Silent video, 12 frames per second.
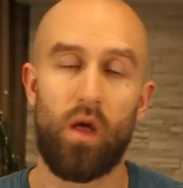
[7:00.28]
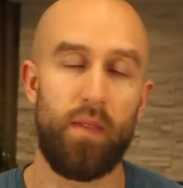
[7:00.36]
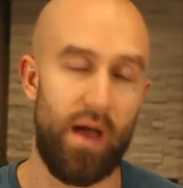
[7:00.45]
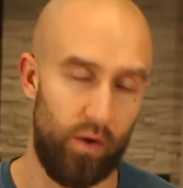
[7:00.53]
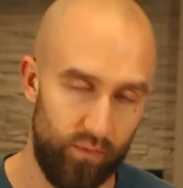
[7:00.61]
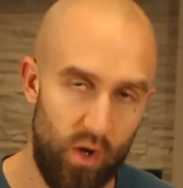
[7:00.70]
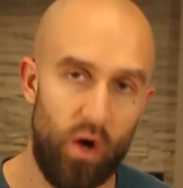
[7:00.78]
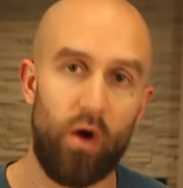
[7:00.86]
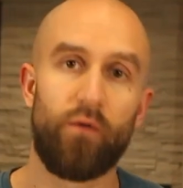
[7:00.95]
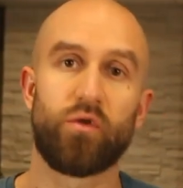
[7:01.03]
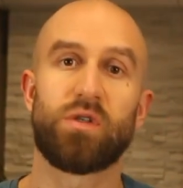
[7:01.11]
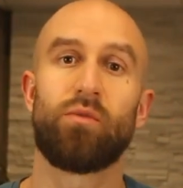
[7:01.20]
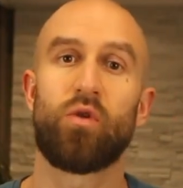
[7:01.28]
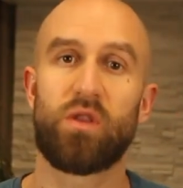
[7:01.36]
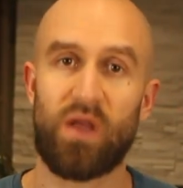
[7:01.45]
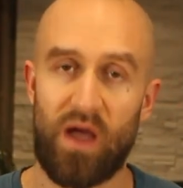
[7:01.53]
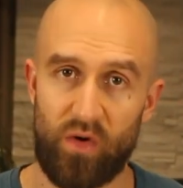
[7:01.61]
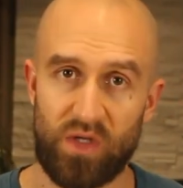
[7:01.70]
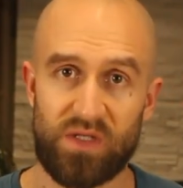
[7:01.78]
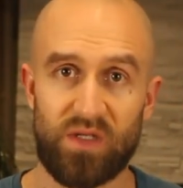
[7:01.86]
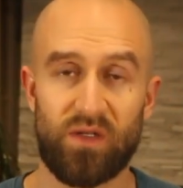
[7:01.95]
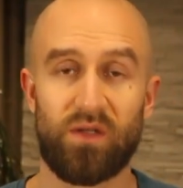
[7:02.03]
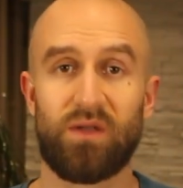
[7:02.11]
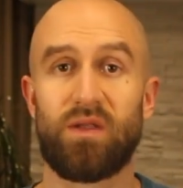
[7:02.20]
Now, for some retirees,
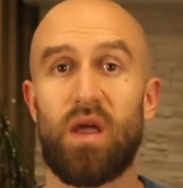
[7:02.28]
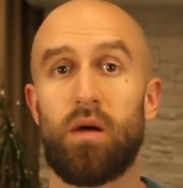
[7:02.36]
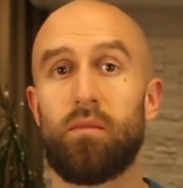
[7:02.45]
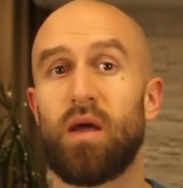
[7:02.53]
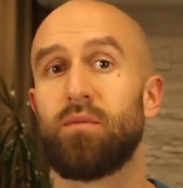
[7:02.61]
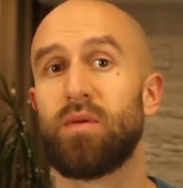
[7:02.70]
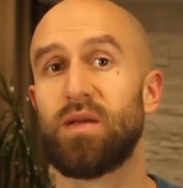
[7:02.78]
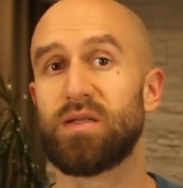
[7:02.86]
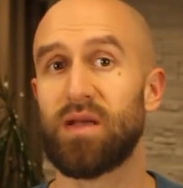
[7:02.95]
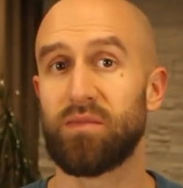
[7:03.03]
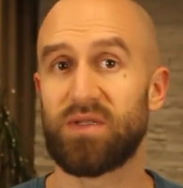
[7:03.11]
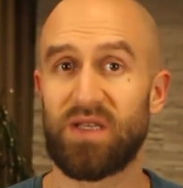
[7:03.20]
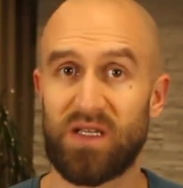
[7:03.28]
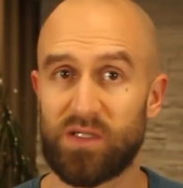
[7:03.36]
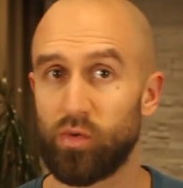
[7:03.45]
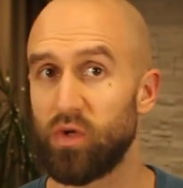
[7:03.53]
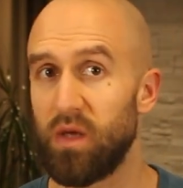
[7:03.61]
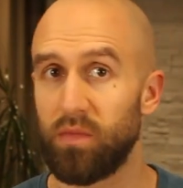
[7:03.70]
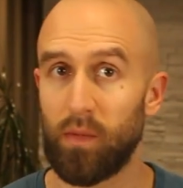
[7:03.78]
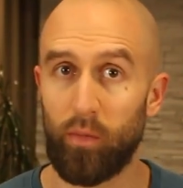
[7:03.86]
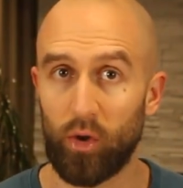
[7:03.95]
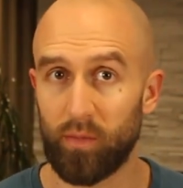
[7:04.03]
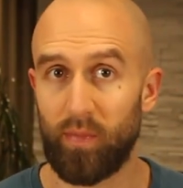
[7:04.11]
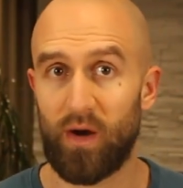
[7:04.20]
there might be some sense to keep the
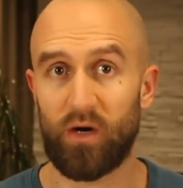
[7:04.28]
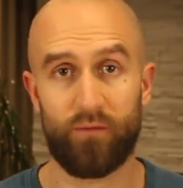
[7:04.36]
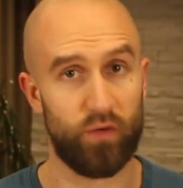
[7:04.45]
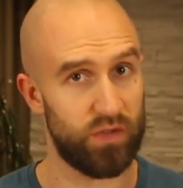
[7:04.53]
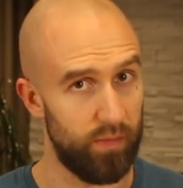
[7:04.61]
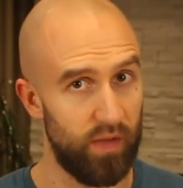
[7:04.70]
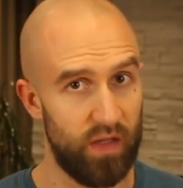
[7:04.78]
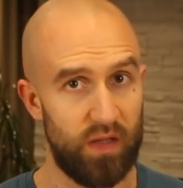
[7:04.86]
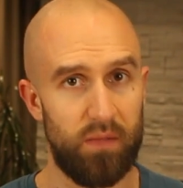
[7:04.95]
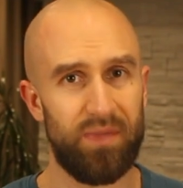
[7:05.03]
bond part for stability,